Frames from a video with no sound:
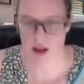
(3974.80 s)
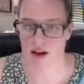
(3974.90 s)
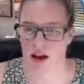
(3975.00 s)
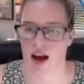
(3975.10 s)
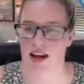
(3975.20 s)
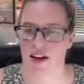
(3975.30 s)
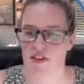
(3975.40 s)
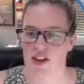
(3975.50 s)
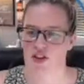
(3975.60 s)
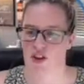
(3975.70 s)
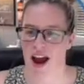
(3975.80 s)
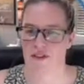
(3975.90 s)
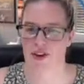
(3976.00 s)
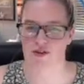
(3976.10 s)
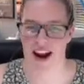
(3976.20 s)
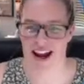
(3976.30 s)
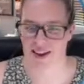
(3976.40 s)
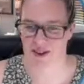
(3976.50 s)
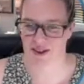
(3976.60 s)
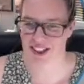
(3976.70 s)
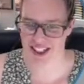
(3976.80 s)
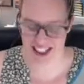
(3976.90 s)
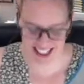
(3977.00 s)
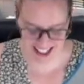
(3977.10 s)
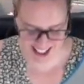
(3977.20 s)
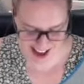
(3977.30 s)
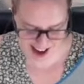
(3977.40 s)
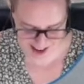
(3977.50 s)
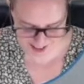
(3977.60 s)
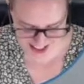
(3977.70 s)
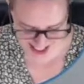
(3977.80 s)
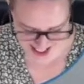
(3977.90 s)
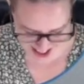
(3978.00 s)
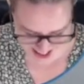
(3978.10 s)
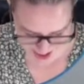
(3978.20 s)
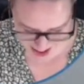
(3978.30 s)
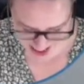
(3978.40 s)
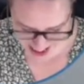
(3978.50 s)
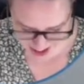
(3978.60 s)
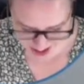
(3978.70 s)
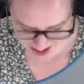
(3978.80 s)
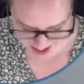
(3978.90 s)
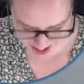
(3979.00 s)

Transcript: I love that you travel around to lives. It's nice. You see each other, don't